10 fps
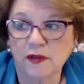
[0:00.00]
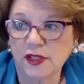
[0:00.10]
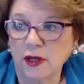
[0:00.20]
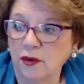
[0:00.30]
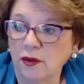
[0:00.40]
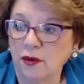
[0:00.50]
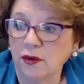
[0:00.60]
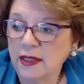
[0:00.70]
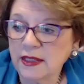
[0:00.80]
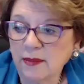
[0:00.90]
So
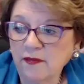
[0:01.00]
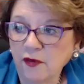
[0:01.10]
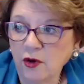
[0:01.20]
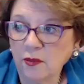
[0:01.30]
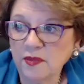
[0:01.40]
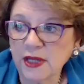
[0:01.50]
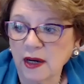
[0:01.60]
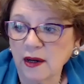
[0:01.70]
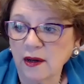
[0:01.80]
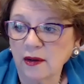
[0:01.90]
some firms
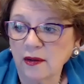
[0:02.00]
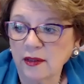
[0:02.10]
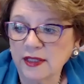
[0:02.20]
are